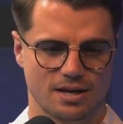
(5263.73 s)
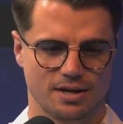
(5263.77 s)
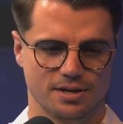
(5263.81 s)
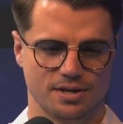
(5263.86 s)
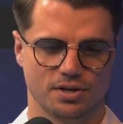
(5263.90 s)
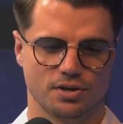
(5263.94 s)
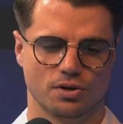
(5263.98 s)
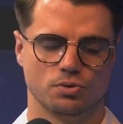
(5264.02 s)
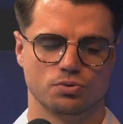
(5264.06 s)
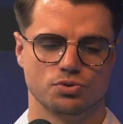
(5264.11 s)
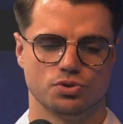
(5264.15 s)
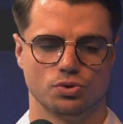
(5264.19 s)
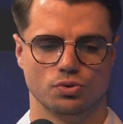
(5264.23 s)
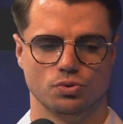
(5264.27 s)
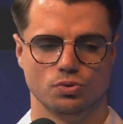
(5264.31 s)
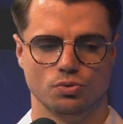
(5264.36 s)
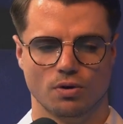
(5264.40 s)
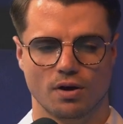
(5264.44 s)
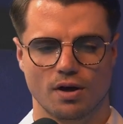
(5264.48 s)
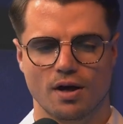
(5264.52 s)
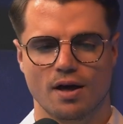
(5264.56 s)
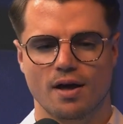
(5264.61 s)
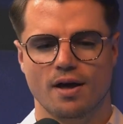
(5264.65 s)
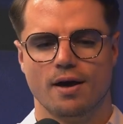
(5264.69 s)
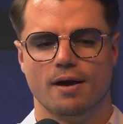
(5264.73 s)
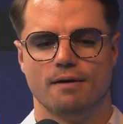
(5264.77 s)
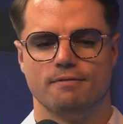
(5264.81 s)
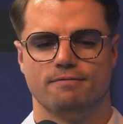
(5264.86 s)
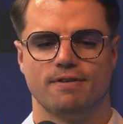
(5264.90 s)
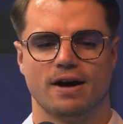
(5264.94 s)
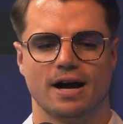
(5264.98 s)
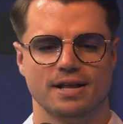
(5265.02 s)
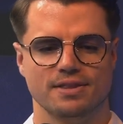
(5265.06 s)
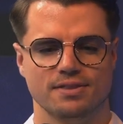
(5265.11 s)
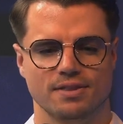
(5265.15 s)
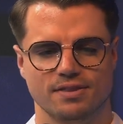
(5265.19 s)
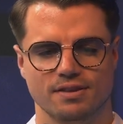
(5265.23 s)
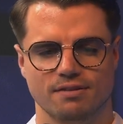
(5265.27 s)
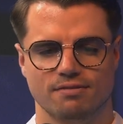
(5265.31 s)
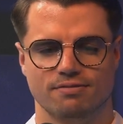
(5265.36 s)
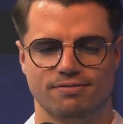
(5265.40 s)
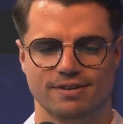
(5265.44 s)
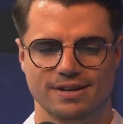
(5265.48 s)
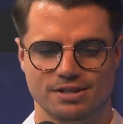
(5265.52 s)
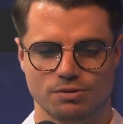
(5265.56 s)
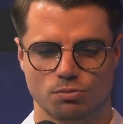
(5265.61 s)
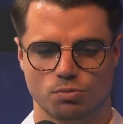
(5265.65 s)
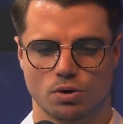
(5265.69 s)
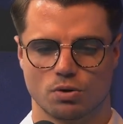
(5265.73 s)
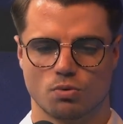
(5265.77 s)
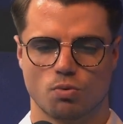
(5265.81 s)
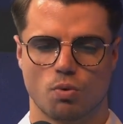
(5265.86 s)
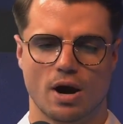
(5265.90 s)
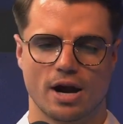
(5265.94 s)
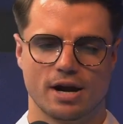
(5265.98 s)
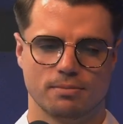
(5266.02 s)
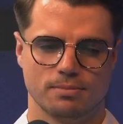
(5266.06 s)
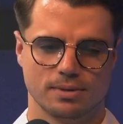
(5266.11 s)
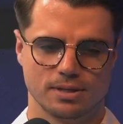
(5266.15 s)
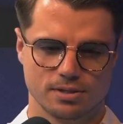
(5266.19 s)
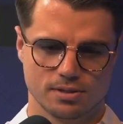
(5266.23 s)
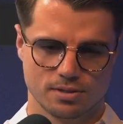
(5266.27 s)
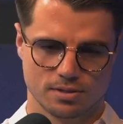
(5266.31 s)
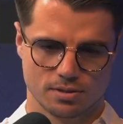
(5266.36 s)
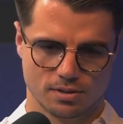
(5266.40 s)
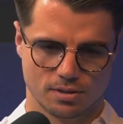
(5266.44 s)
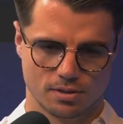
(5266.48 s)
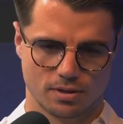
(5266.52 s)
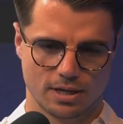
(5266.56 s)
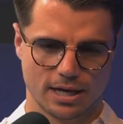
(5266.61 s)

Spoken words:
to find the fit requirement,